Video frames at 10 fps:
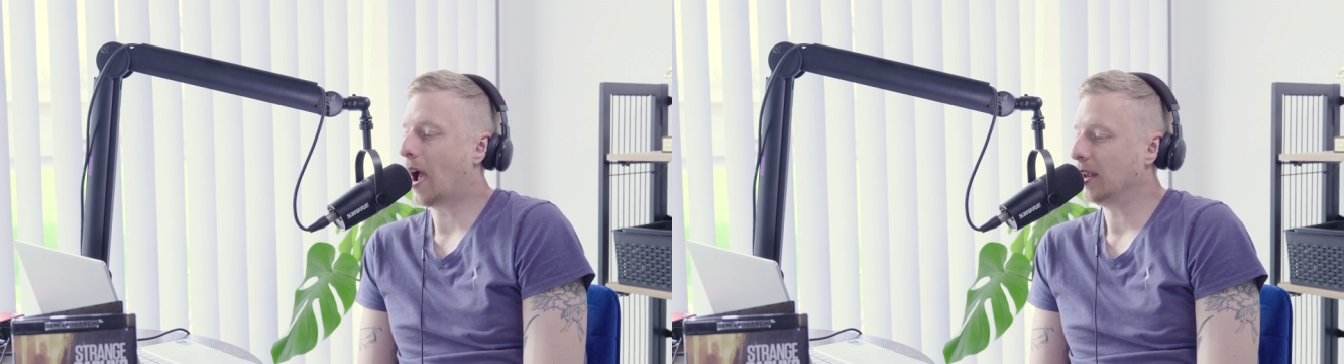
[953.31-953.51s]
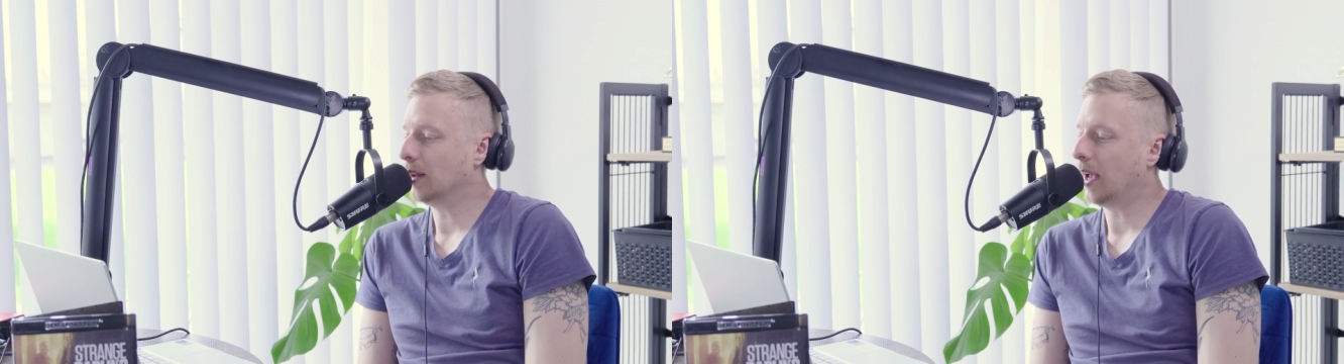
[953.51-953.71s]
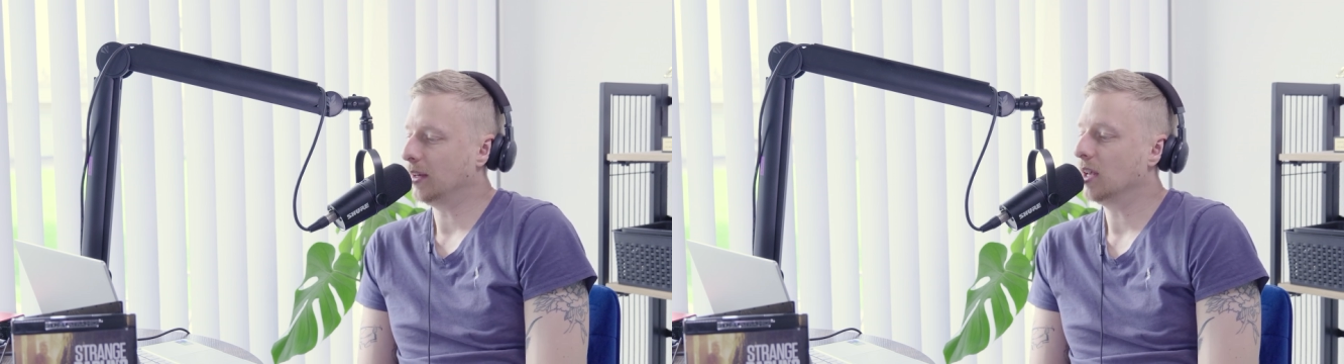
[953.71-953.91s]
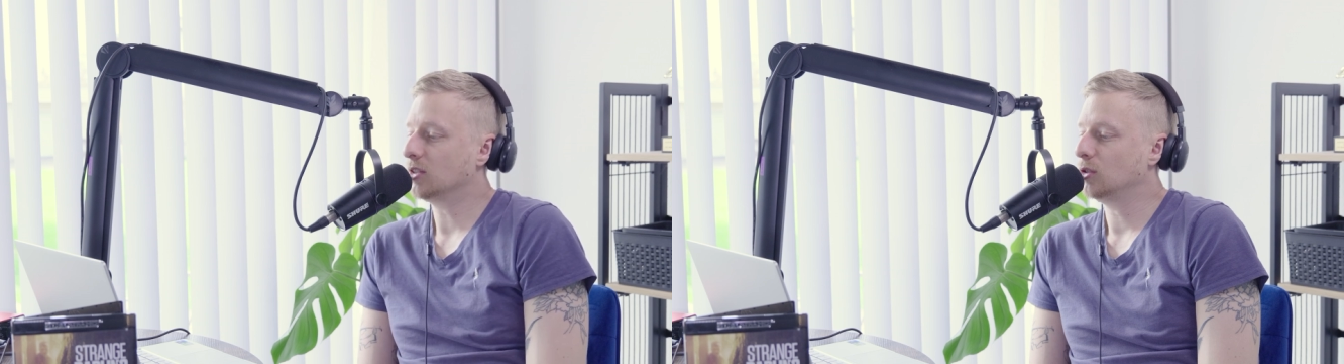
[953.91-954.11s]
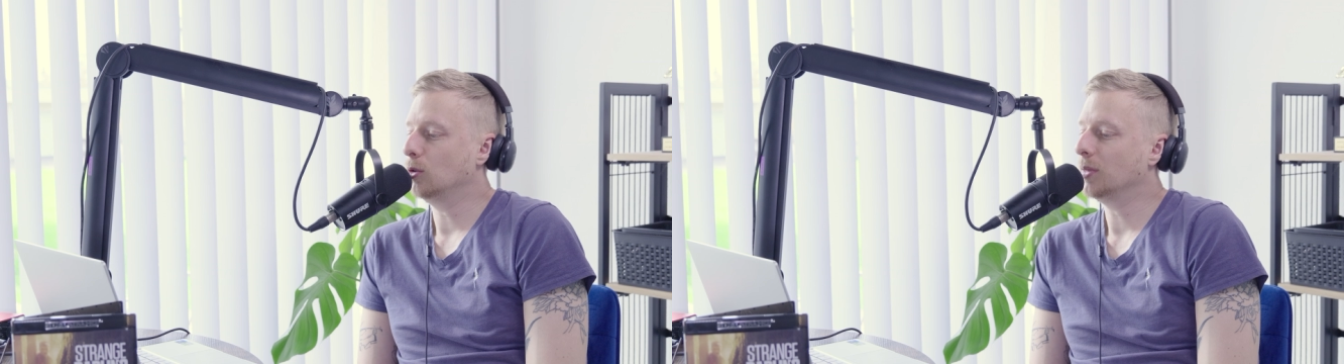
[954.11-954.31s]
I
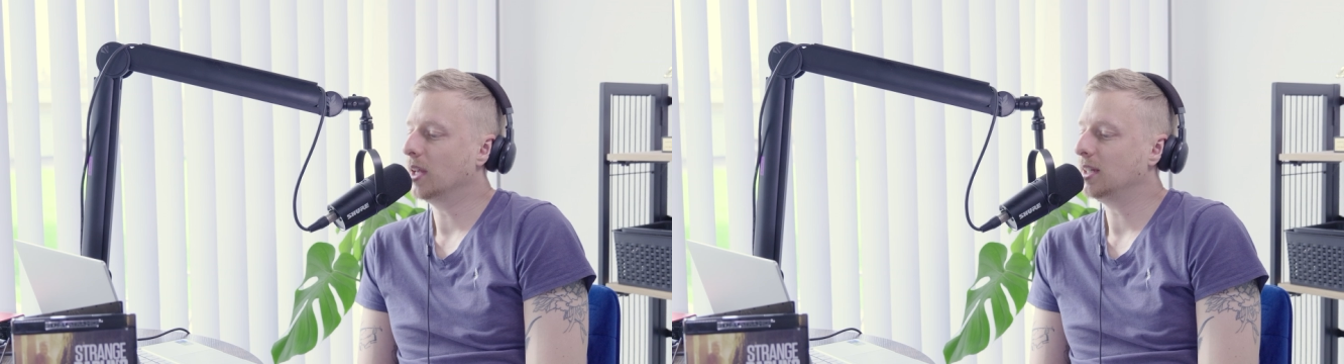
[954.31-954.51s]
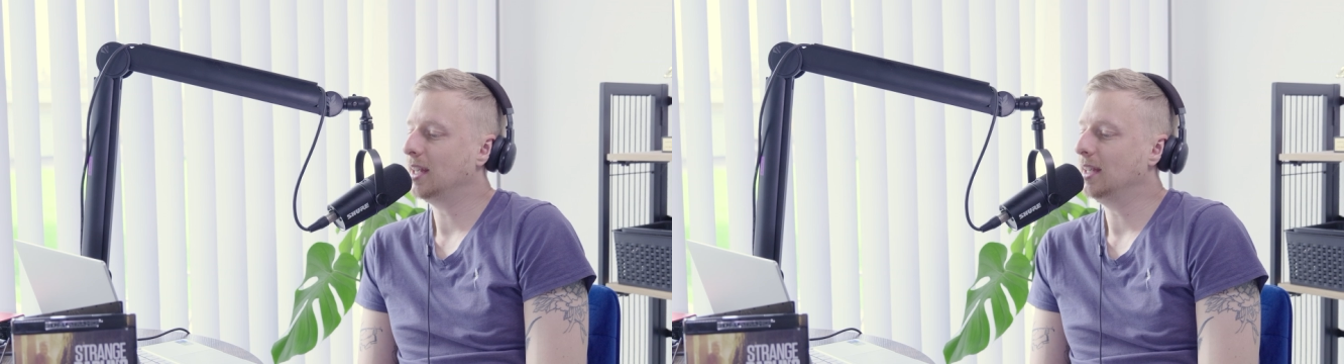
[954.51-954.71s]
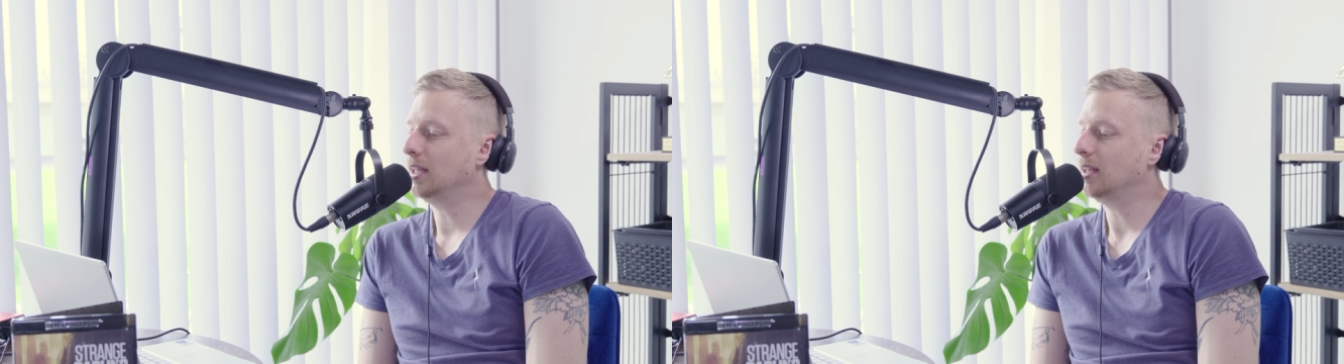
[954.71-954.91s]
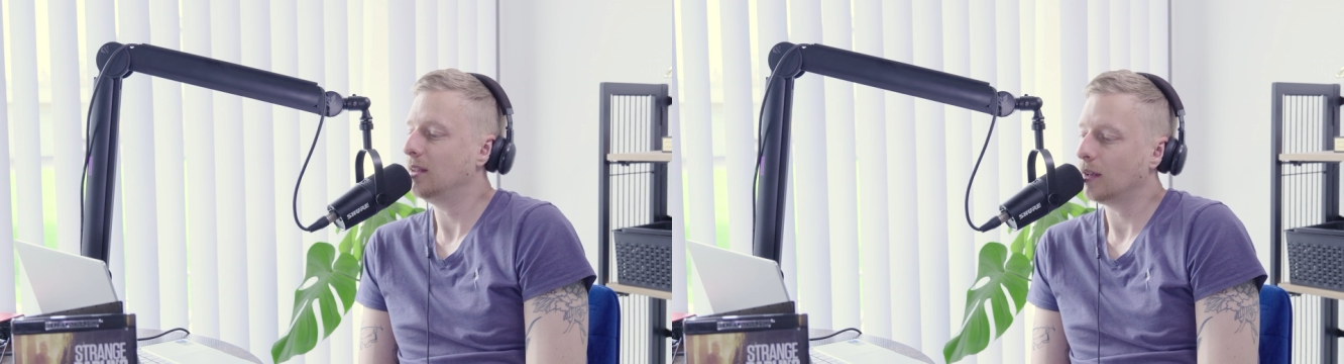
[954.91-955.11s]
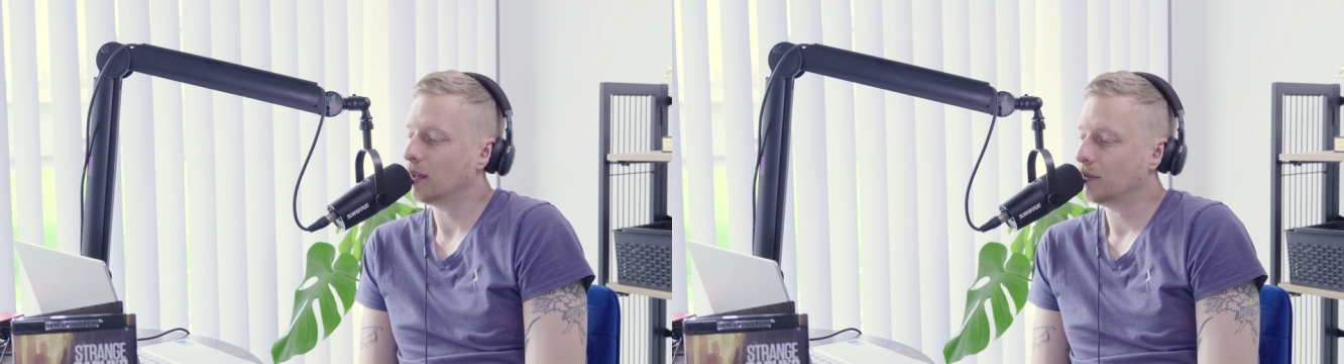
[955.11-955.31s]
assume that he